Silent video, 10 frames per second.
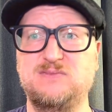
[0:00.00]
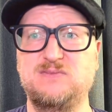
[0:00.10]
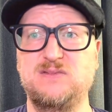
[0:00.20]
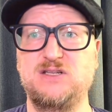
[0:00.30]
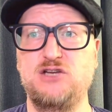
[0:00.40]

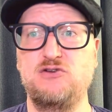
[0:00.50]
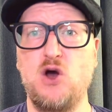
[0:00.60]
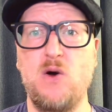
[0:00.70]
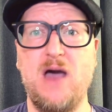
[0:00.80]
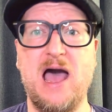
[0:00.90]
You
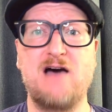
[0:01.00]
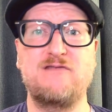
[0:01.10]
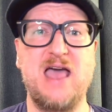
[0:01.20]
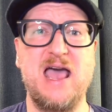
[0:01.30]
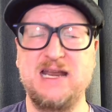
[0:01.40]
don't
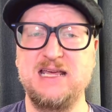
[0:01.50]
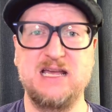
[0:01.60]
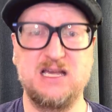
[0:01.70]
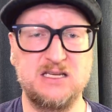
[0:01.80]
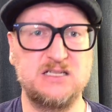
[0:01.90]
have any
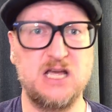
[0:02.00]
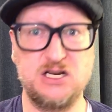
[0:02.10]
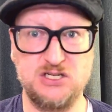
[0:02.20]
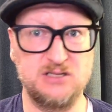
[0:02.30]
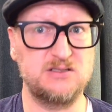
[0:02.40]
ill
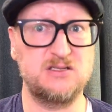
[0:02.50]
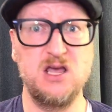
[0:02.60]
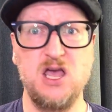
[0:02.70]
intentions.